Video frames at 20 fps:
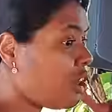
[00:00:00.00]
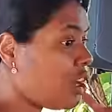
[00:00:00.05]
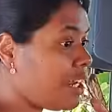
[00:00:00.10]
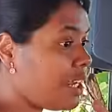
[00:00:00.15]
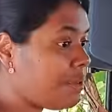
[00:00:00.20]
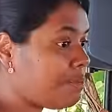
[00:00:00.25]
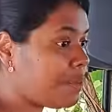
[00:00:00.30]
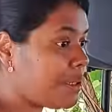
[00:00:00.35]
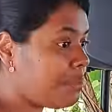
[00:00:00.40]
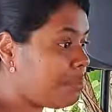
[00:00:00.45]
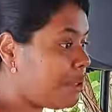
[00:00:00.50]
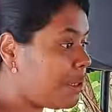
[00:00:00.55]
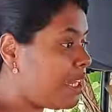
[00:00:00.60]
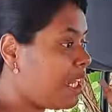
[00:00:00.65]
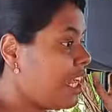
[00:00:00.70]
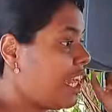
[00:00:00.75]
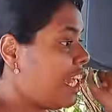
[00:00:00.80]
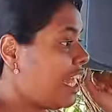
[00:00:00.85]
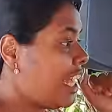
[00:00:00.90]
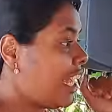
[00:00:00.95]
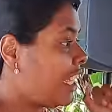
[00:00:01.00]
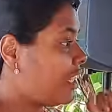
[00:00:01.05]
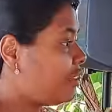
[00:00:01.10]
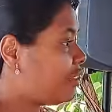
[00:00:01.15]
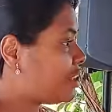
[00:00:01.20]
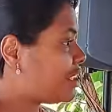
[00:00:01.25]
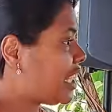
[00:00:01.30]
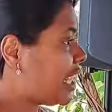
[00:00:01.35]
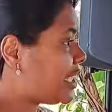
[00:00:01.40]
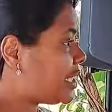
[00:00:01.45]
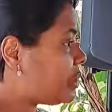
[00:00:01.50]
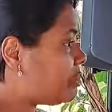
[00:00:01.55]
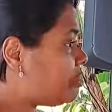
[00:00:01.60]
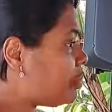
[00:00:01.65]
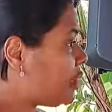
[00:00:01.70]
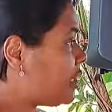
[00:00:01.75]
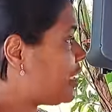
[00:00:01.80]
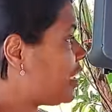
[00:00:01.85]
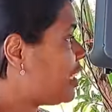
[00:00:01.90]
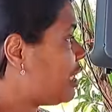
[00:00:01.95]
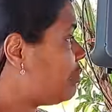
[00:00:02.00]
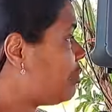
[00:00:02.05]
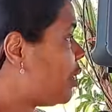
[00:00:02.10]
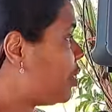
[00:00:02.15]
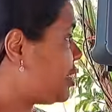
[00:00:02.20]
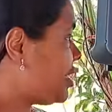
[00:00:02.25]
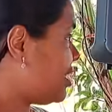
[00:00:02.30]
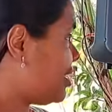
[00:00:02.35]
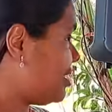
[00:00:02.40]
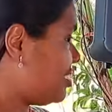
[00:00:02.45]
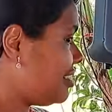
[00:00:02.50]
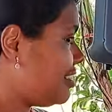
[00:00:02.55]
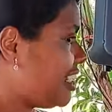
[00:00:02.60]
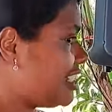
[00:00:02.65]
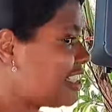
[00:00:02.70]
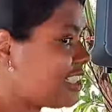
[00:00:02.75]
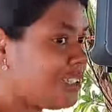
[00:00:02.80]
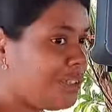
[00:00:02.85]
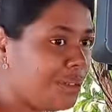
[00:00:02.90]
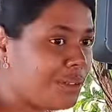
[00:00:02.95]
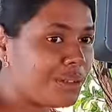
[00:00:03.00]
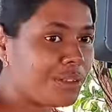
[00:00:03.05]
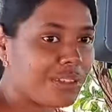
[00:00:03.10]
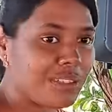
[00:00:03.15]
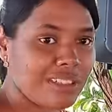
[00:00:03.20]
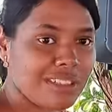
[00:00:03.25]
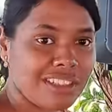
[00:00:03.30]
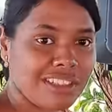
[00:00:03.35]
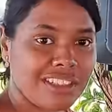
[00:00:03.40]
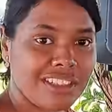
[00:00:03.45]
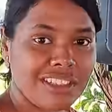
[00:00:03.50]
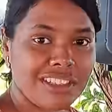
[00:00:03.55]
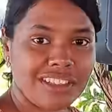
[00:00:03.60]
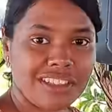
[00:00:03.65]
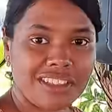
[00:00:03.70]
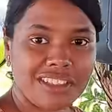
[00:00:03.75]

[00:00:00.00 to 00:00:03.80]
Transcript: calling people and you start speaking about it. Yes or no? Yes.